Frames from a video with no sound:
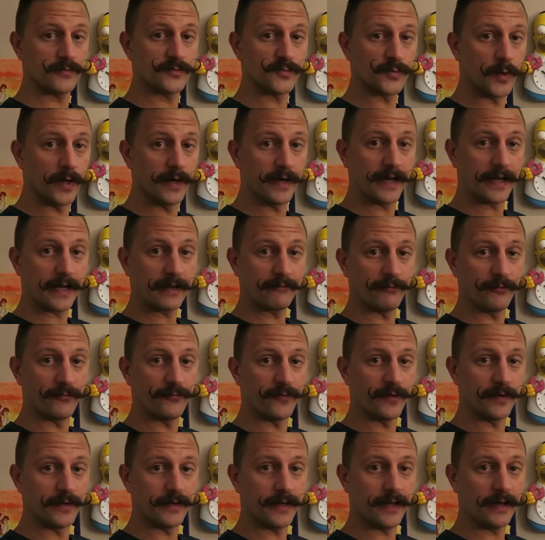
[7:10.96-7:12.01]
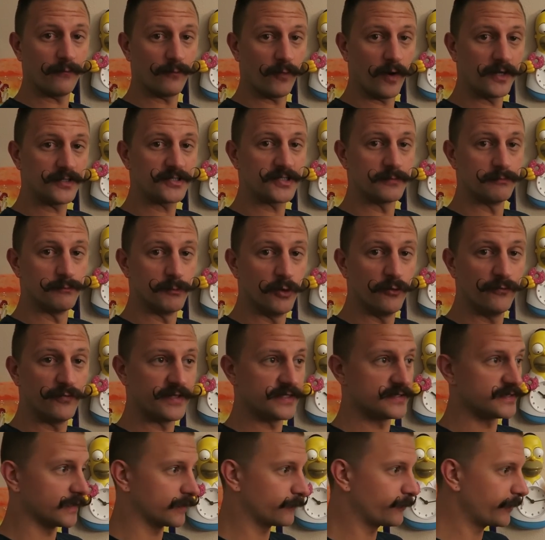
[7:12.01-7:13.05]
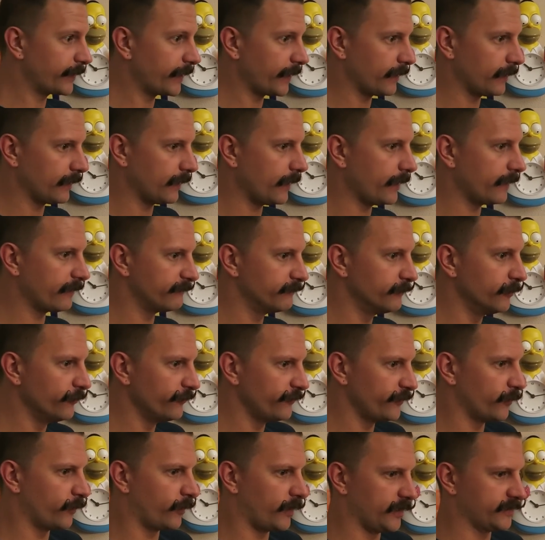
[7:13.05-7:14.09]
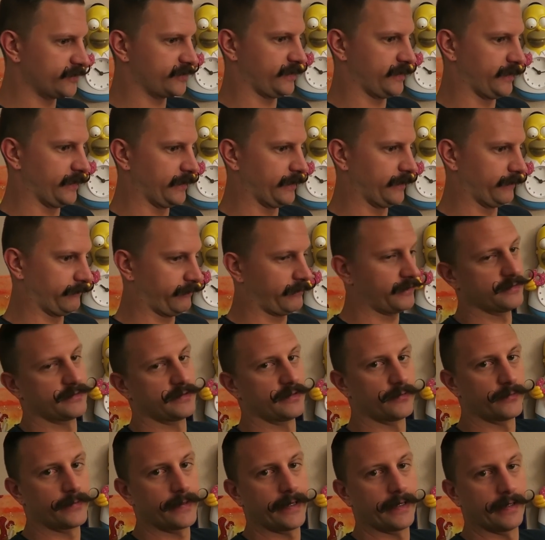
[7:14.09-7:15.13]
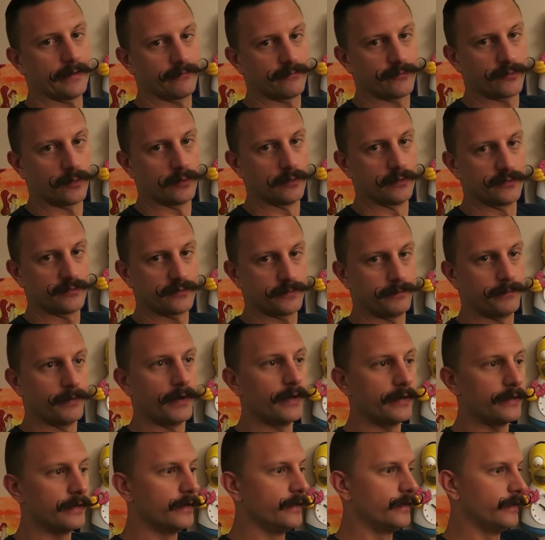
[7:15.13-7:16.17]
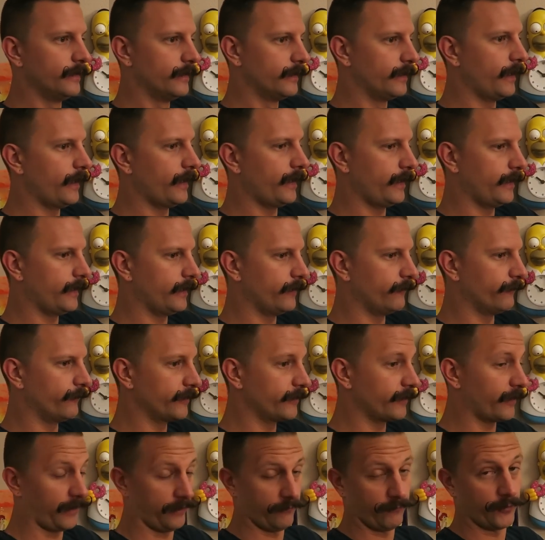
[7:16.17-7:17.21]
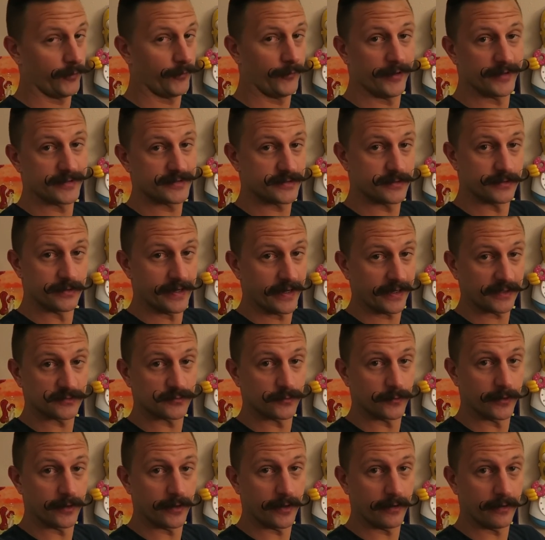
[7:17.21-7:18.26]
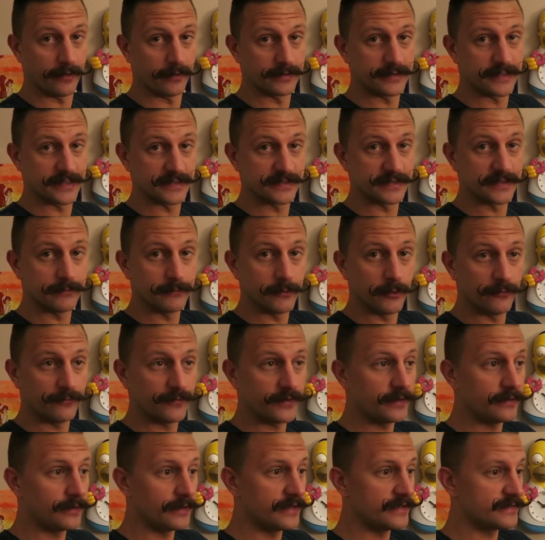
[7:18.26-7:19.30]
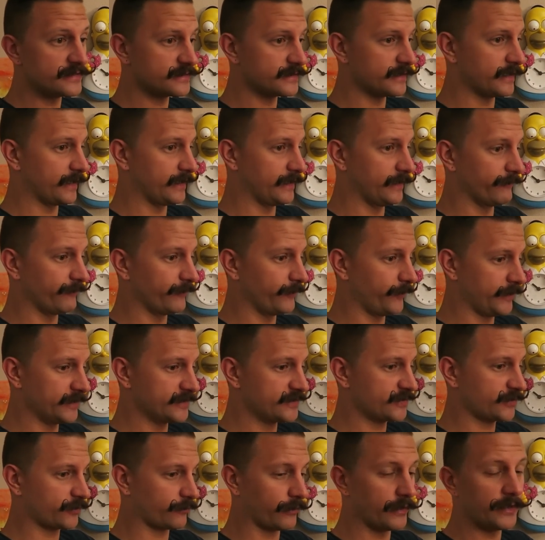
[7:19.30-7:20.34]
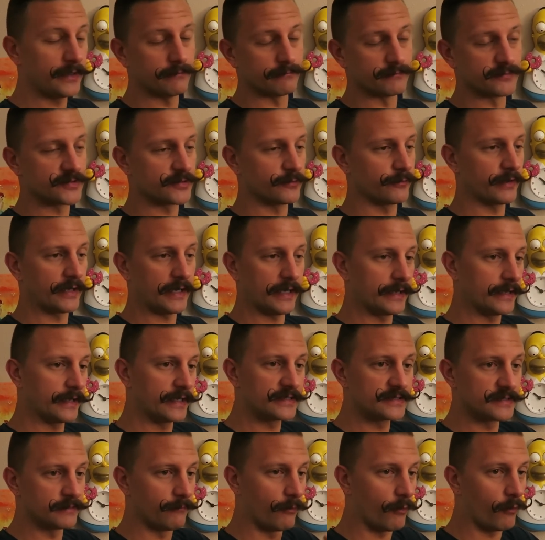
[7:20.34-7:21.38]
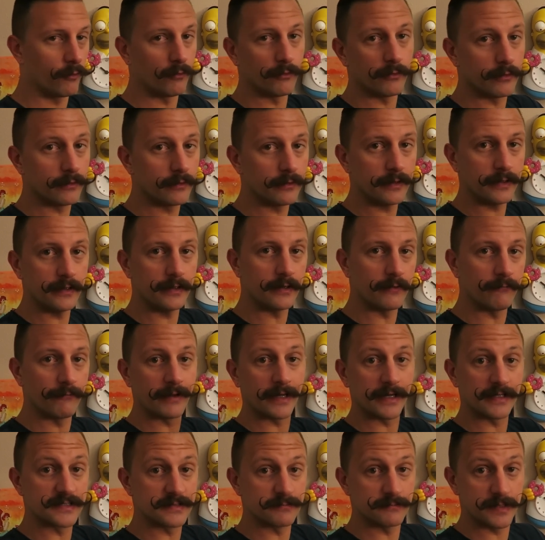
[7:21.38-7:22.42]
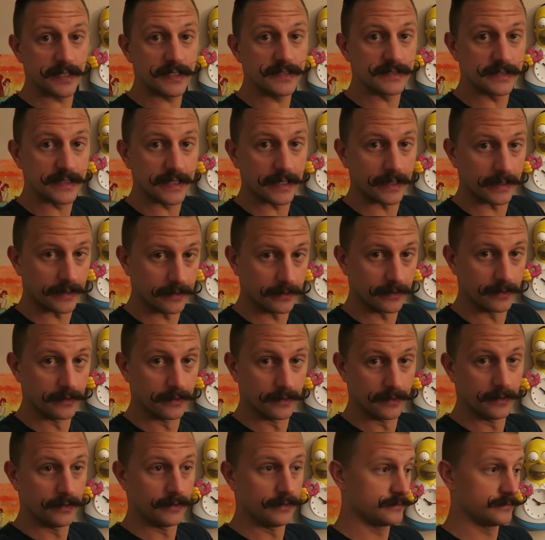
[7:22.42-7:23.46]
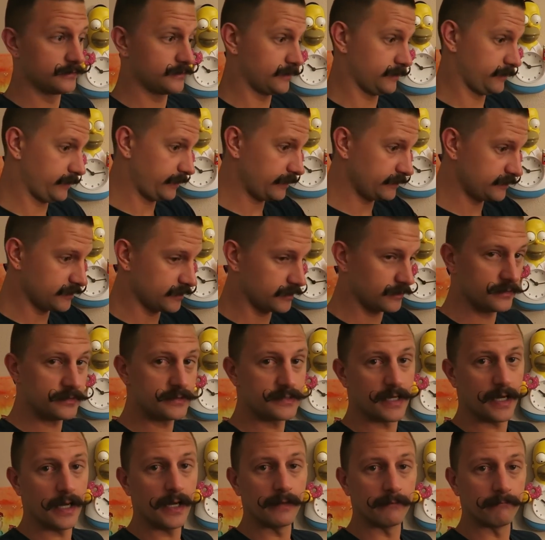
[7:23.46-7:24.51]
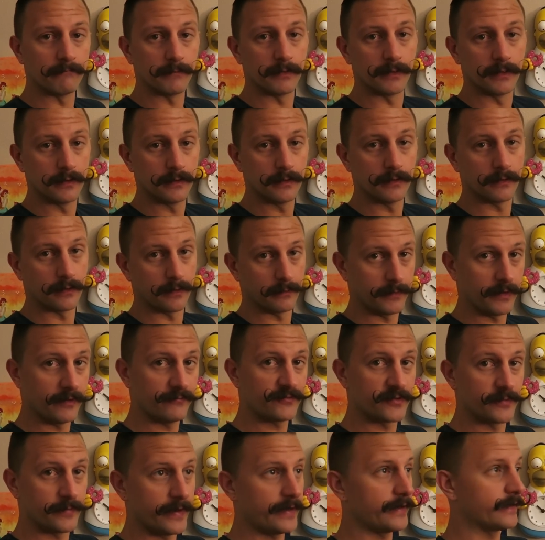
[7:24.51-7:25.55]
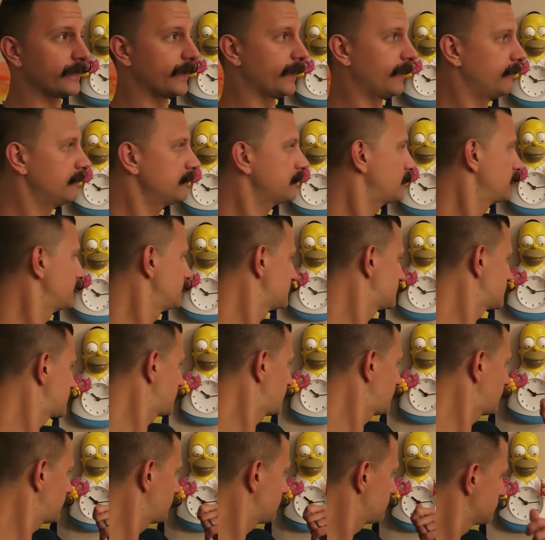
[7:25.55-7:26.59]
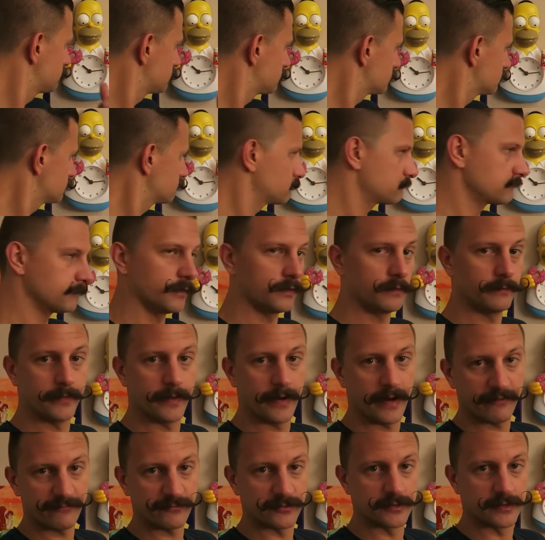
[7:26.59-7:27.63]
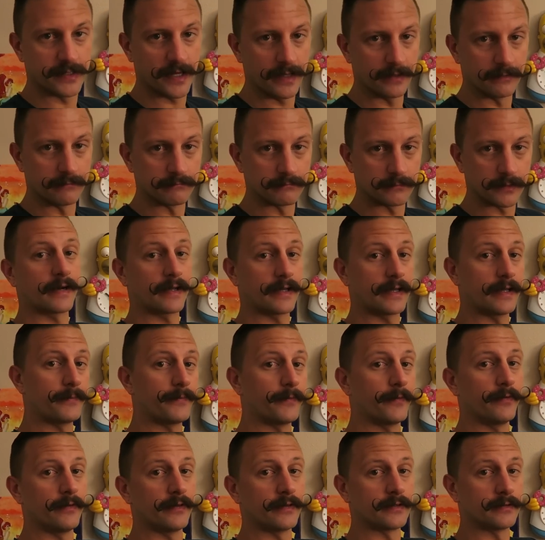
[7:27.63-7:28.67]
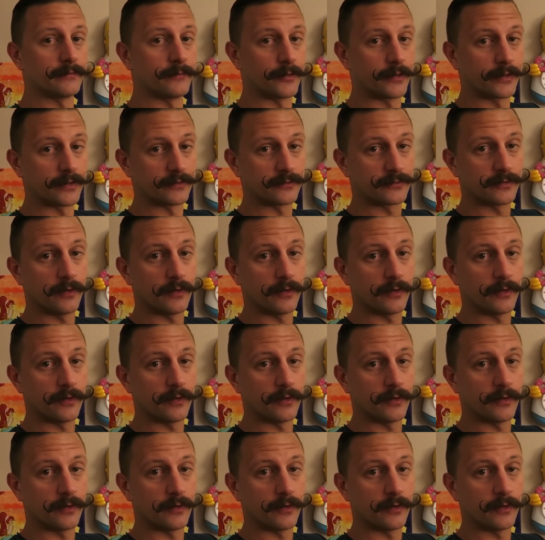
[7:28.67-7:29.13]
That was one heck of a fun night watching movies. Like, we got a lot of movie watching in because of the rain, of course. But we watched the next one on our Disney movie list, and then we watched Scream. So we got some horror in, and we got some Disney in. So that's a good time. I'm off to bed now because a little bit after 10. Gotta get up early in the morning.